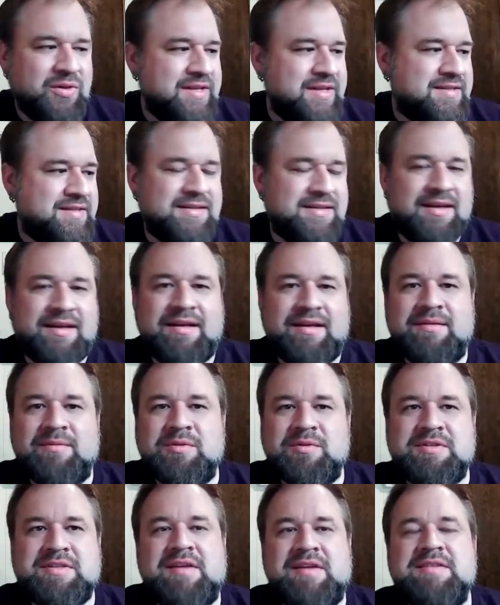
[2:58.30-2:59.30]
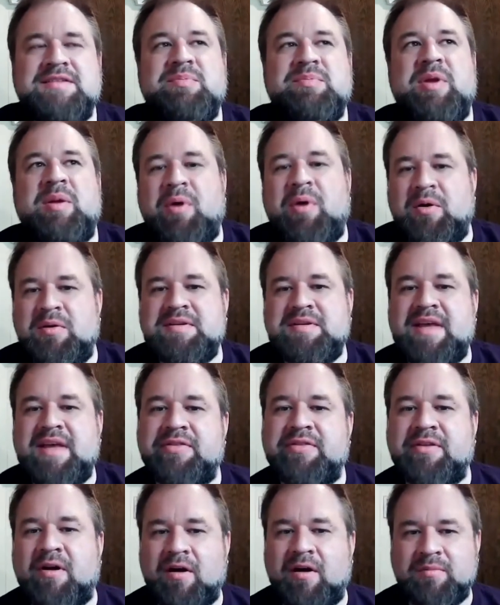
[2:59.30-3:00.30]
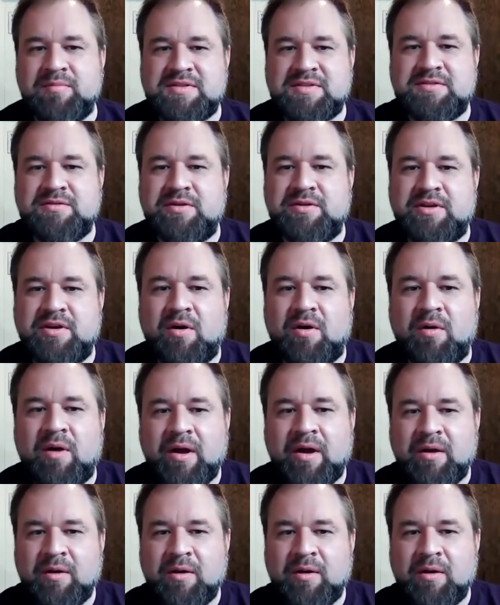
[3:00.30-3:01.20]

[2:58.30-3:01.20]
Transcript: let's tell us a bit about Death Calm Studio.